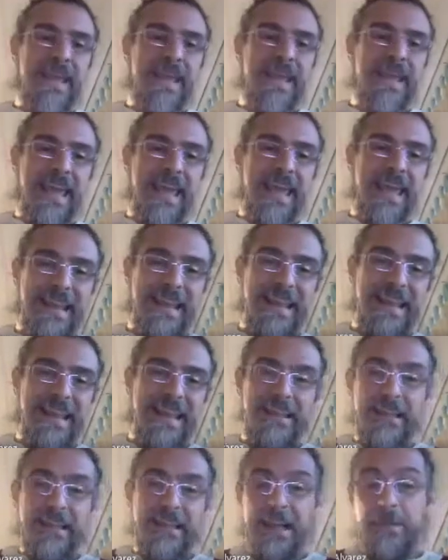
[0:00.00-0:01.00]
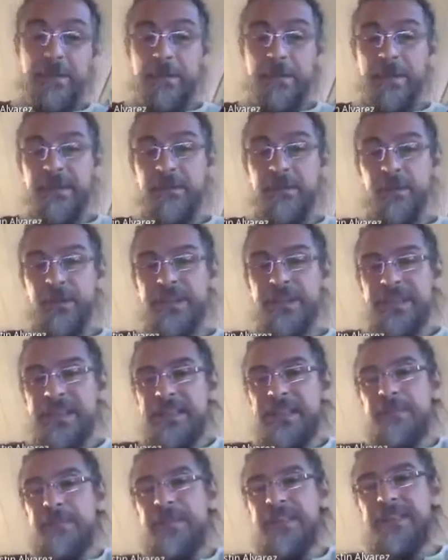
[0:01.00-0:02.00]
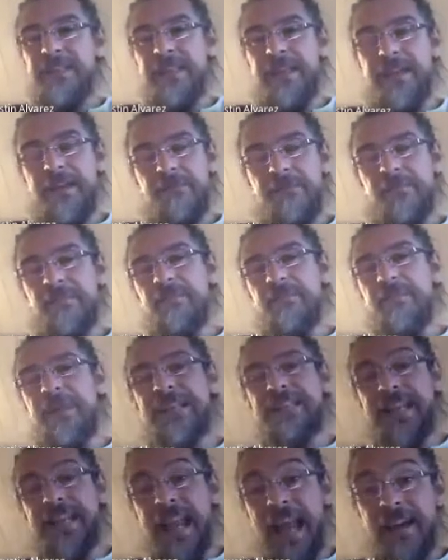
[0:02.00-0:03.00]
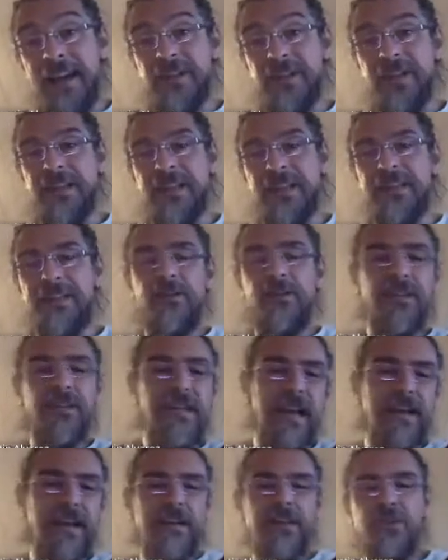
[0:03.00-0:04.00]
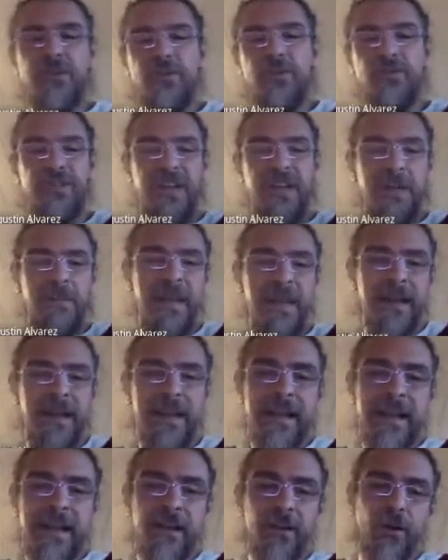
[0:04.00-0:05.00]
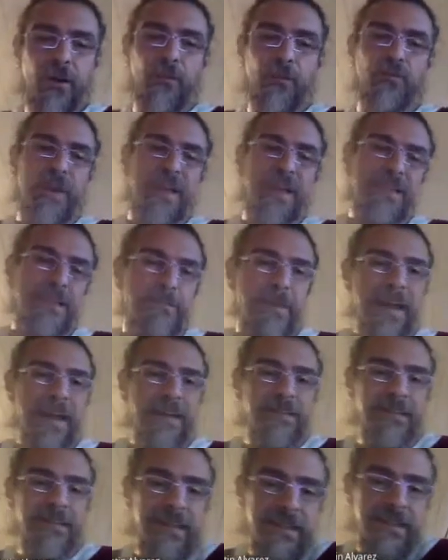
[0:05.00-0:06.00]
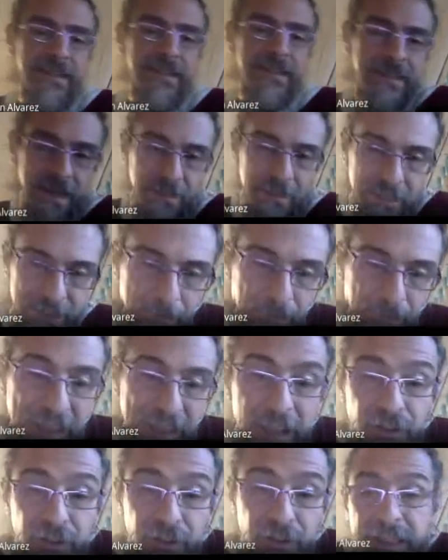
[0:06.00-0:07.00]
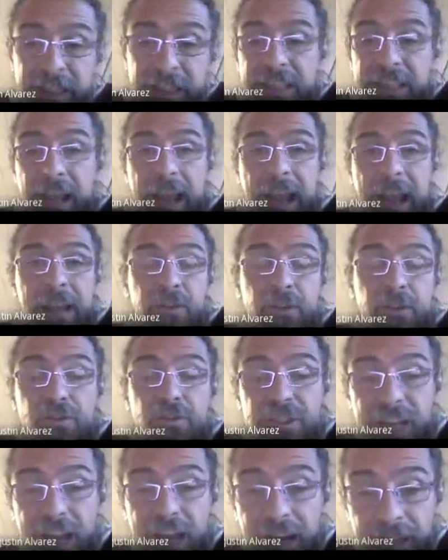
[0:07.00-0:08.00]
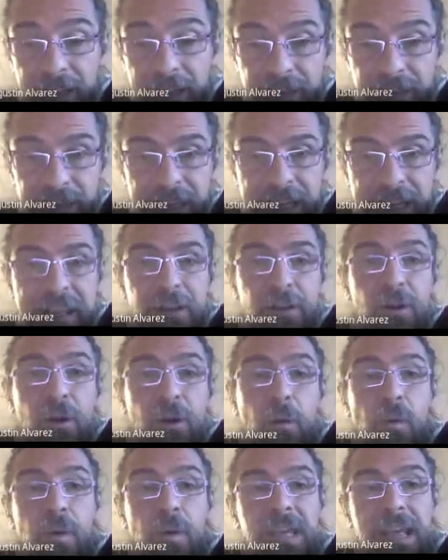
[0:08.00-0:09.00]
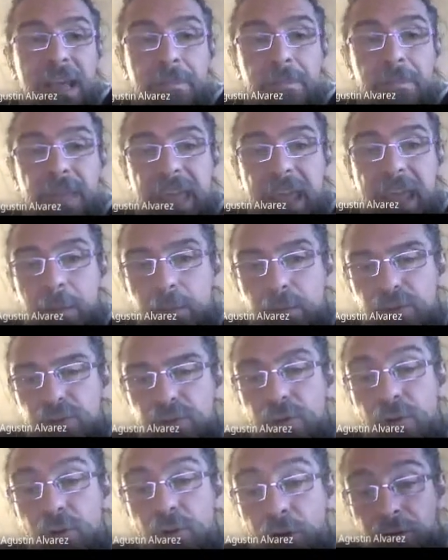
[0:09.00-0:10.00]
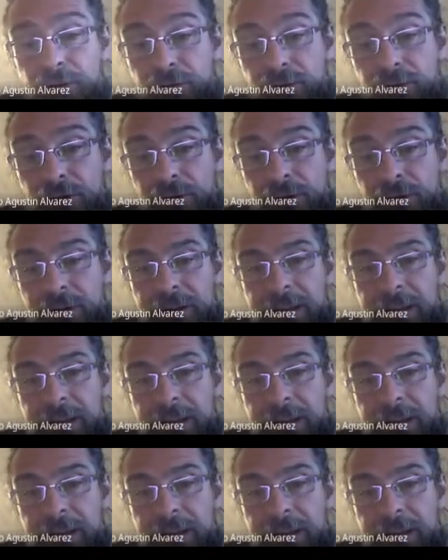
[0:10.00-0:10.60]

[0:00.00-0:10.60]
that they have a many-body system is much larger than the other, and it's not trivial how to expand these techniques. So this is a huge challenge, how we can be able to control